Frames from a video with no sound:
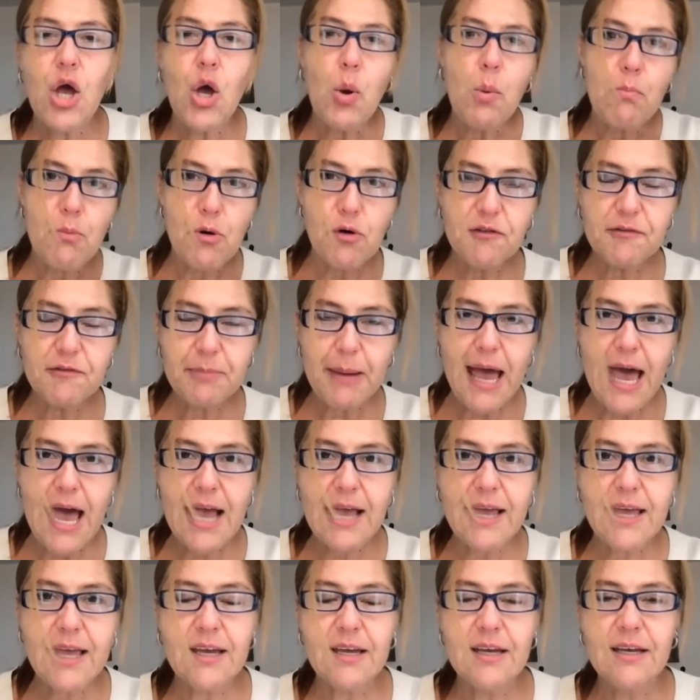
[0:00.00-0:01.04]
Moved
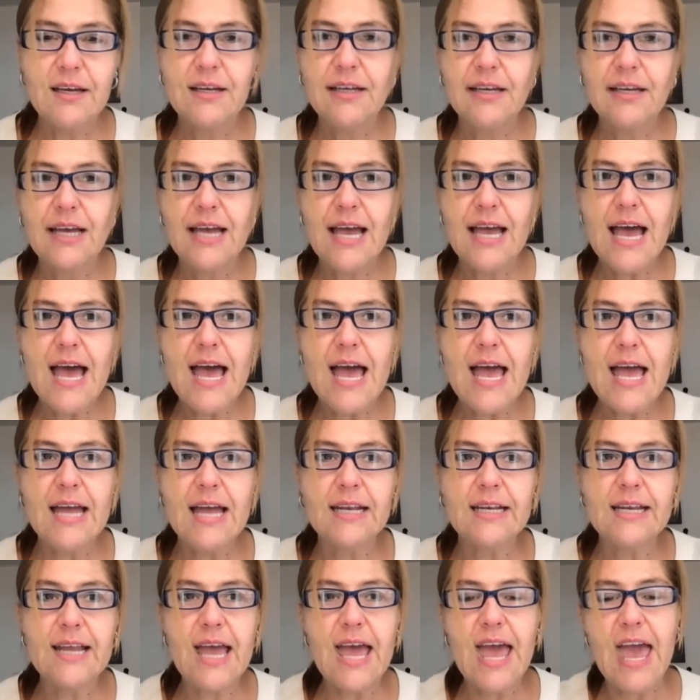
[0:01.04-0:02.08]
back.
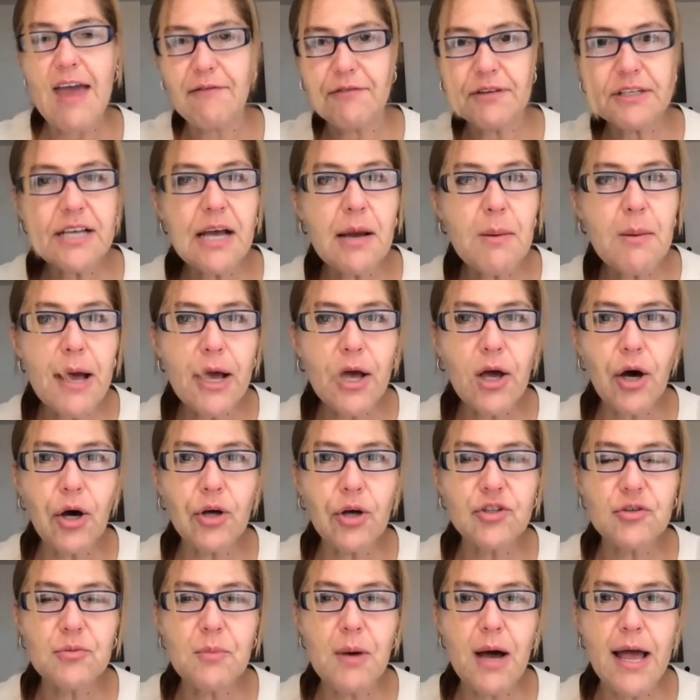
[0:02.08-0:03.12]
And every time I go
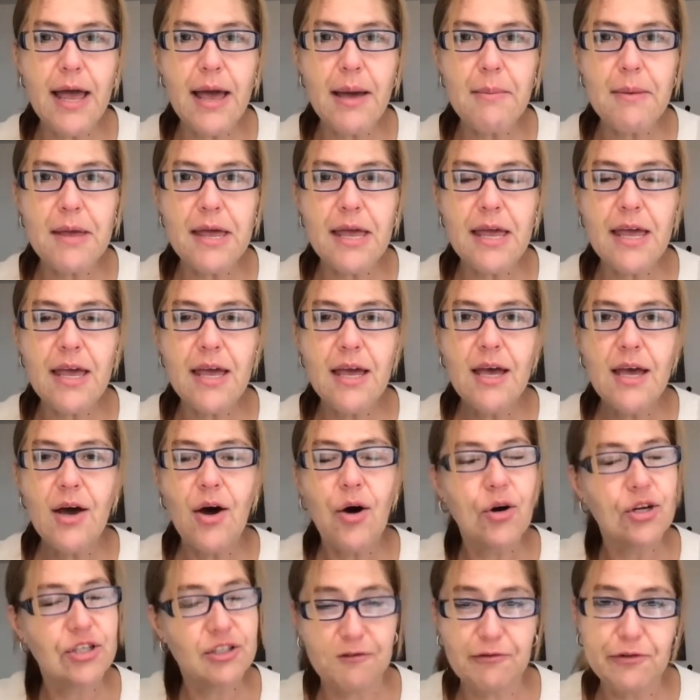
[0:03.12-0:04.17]
to Miami
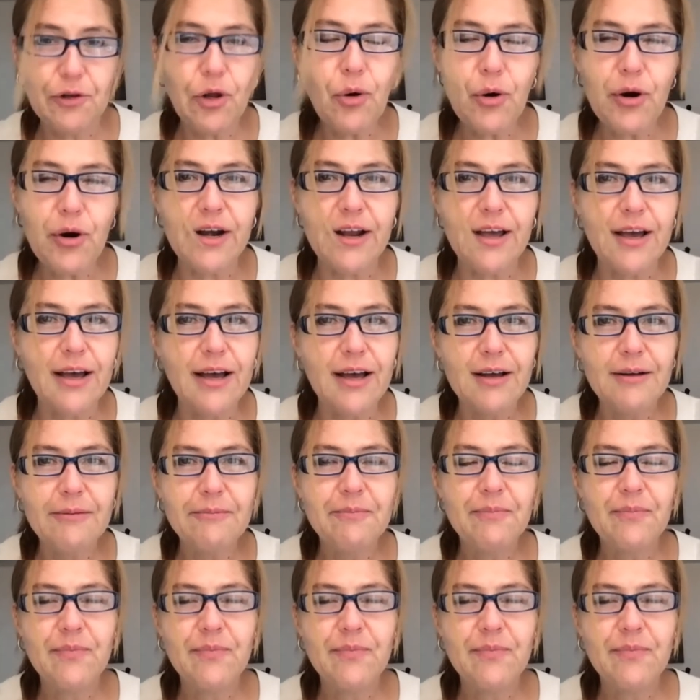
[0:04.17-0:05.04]
or to Florida,